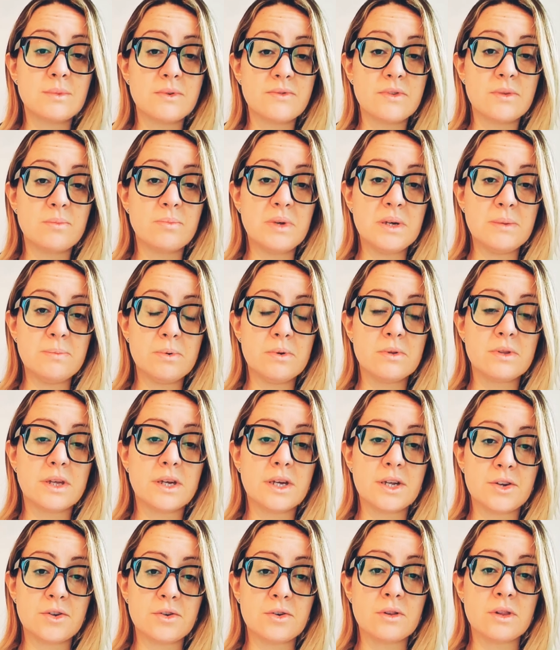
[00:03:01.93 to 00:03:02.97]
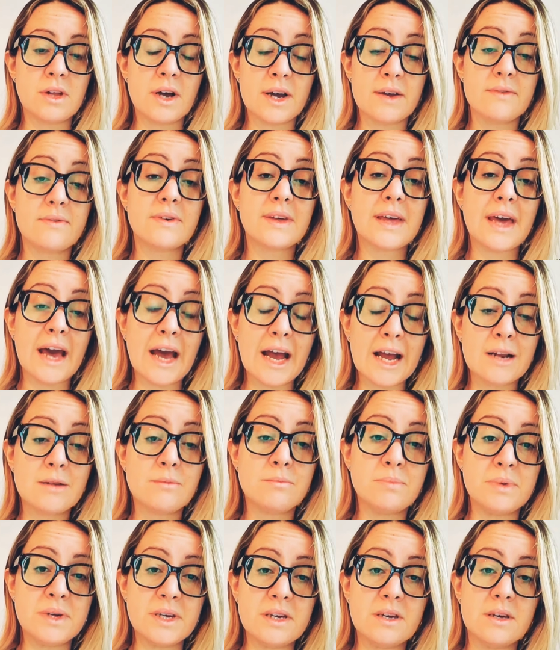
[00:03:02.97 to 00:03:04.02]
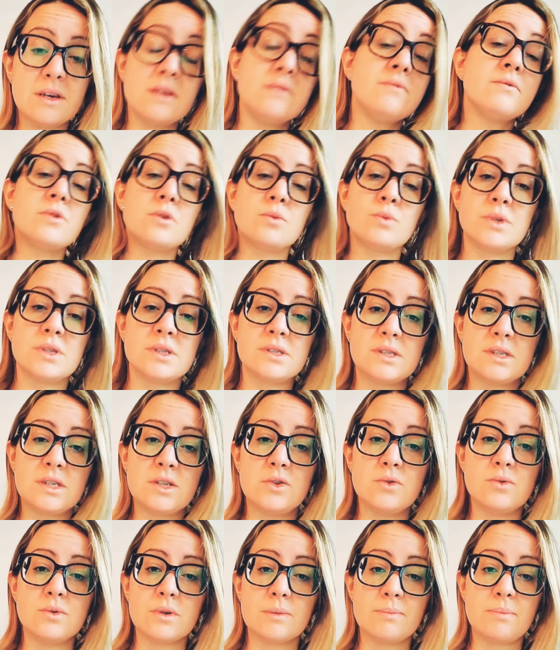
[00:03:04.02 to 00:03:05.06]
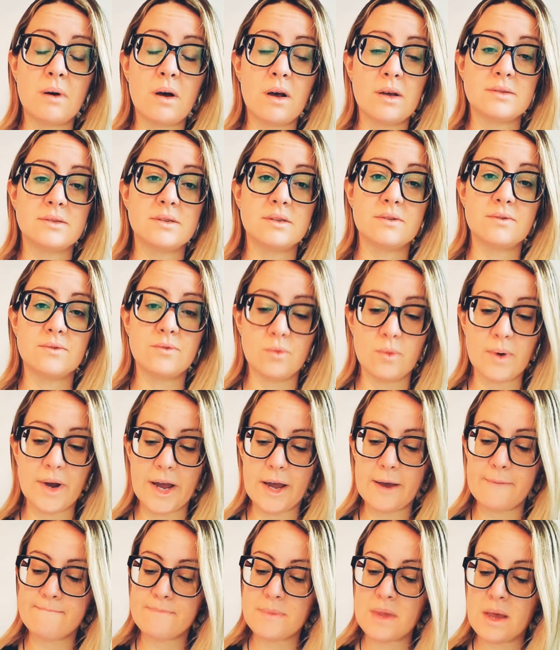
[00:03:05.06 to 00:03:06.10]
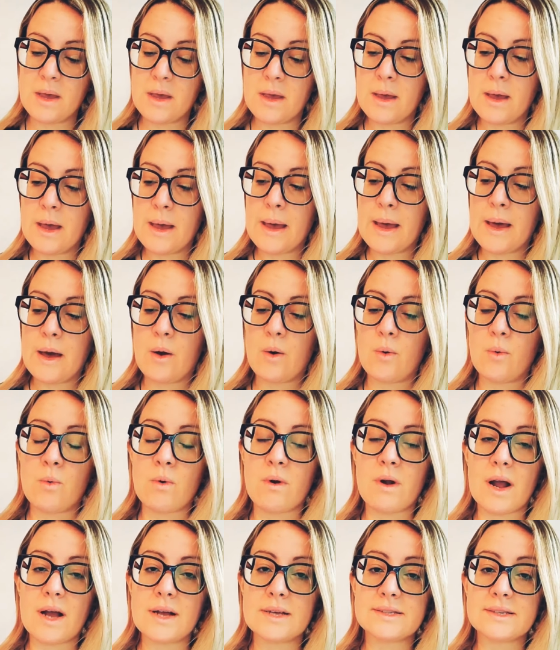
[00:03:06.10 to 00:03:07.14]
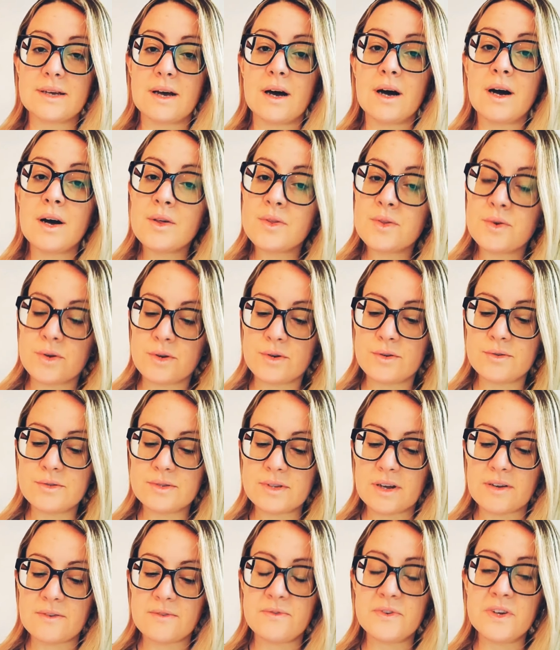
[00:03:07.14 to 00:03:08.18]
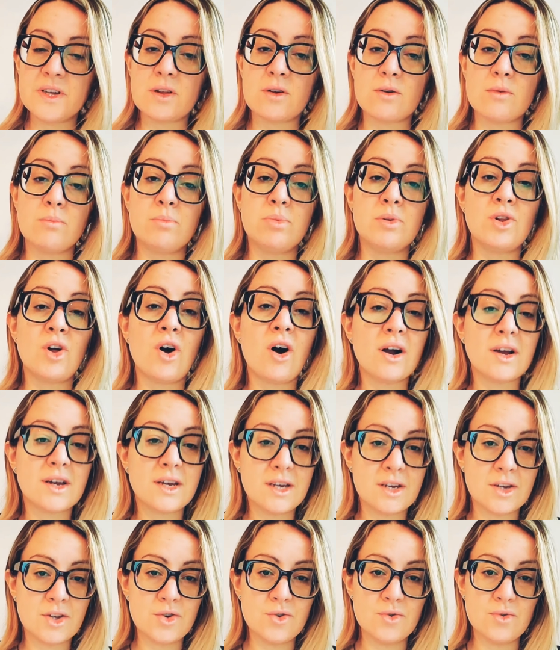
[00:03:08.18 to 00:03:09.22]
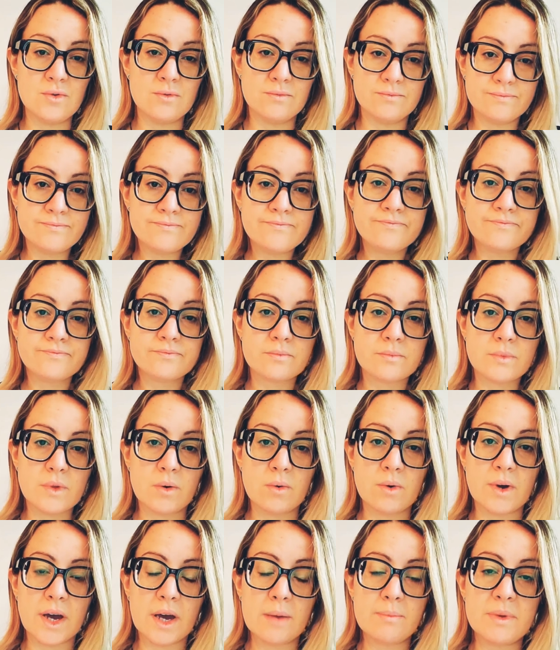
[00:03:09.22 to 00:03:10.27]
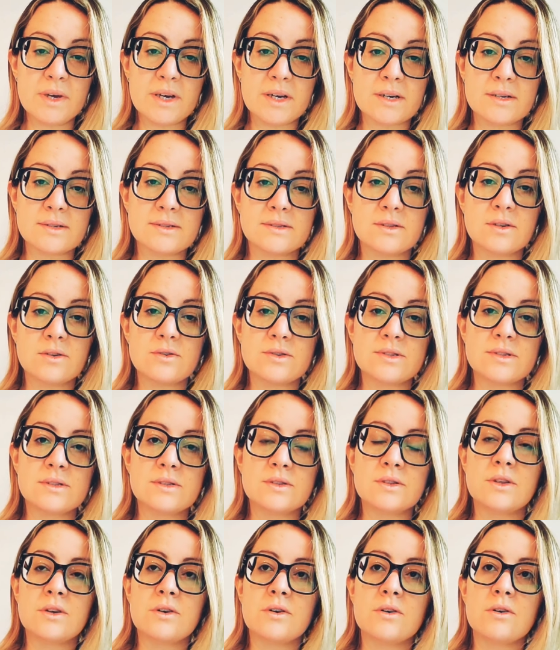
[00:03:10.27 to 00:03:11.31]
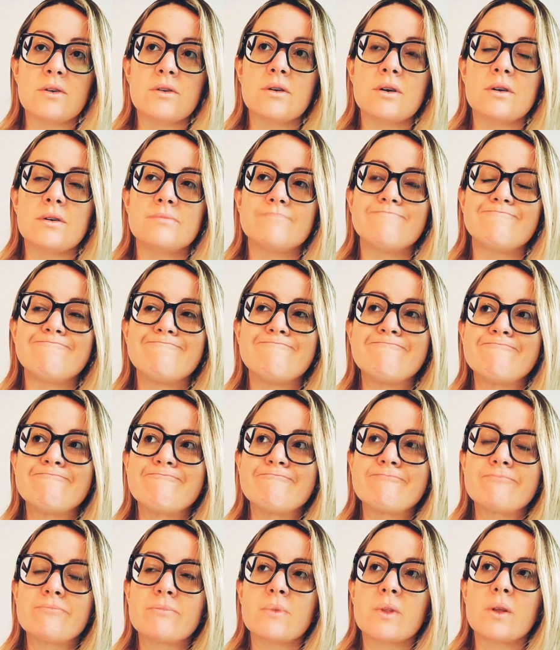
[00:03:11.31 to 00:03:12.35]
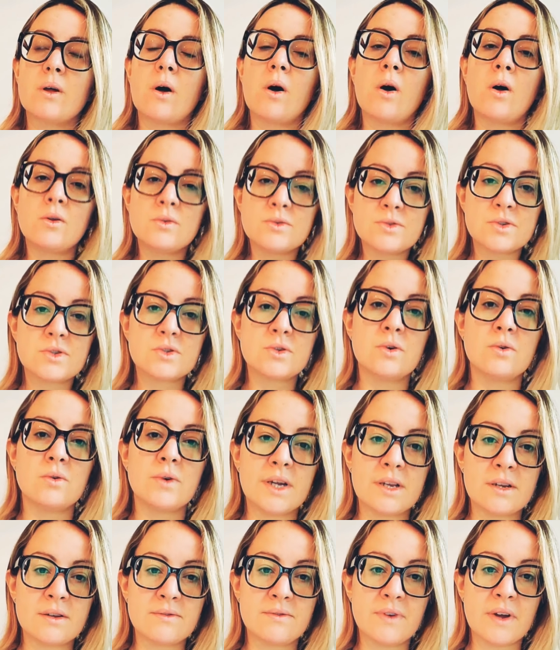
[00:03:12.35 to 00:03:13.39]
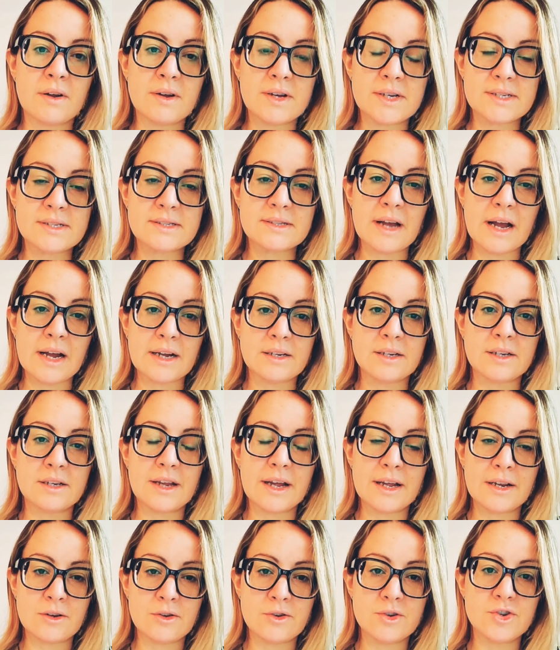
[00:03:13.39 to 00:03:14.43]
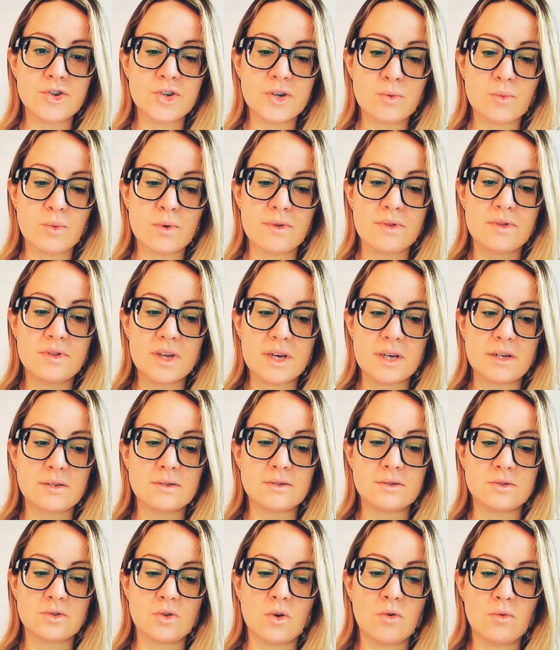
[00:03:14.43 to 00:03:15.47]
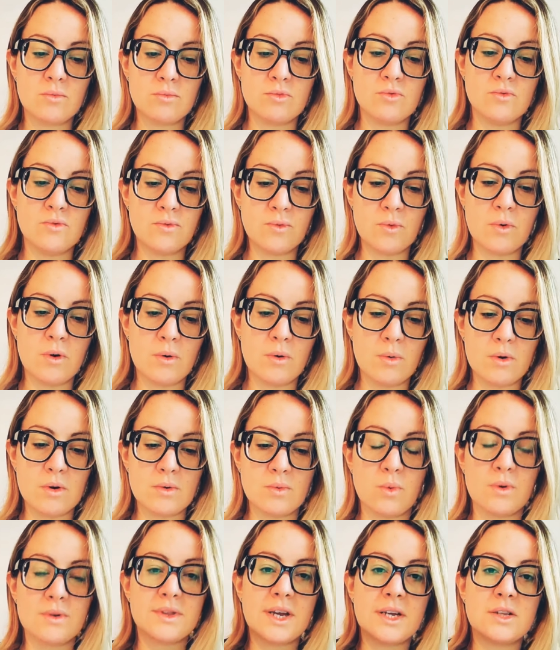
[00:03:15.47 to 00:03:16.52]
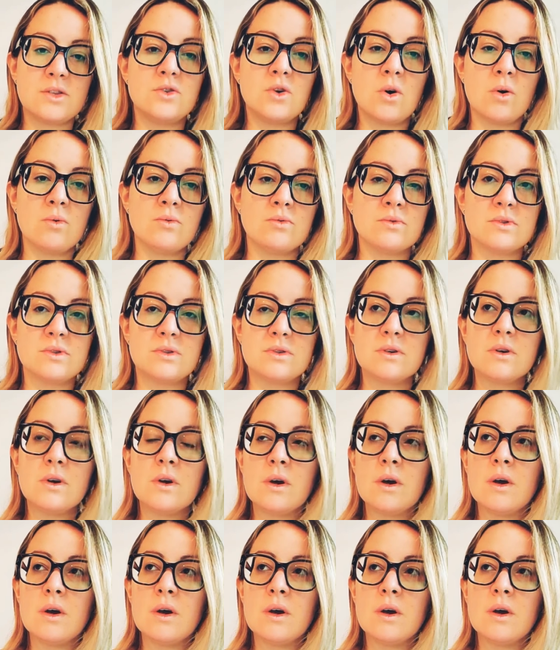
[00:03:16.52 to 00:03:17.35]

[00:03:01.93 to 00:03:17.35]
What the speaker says: of the people in your life can be influencing you in a positive way, whereas others, I feel, are blocking you. Okay, because they're also in a very stagnant energy where things don't move forward, where they don't